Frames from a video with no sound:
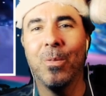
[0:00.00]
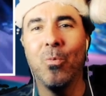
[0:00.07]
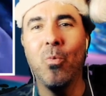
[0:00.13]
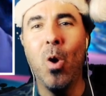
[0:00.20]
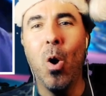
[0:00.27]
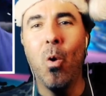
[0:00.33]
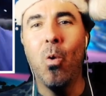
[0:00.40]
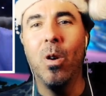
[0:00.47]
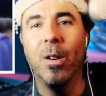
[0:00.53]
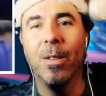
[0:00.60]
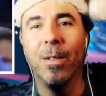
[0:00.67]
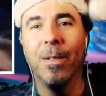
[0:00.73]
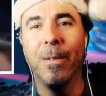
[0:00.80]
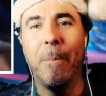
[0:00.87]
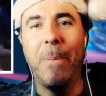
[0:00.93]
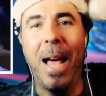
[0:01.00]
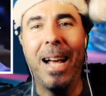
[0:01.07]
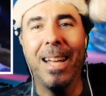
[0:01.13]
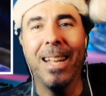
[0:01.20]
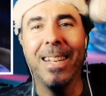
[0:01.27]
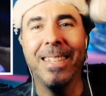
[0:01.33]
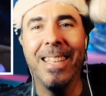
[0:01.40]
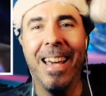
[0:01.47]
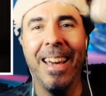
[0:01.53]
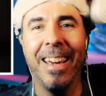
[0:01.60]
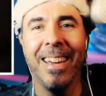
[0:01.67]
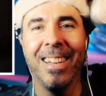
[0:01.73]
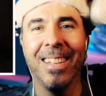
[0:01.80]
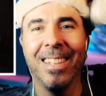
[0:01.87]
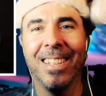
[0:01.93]
Woo! Back in the day.
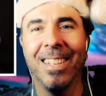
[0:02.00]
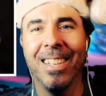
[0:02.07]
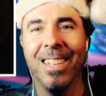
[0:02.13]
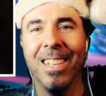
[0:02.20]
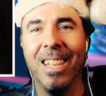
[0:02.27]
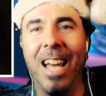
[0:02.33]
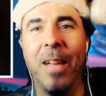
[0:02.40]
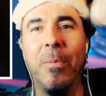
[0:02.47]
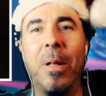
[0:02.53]
And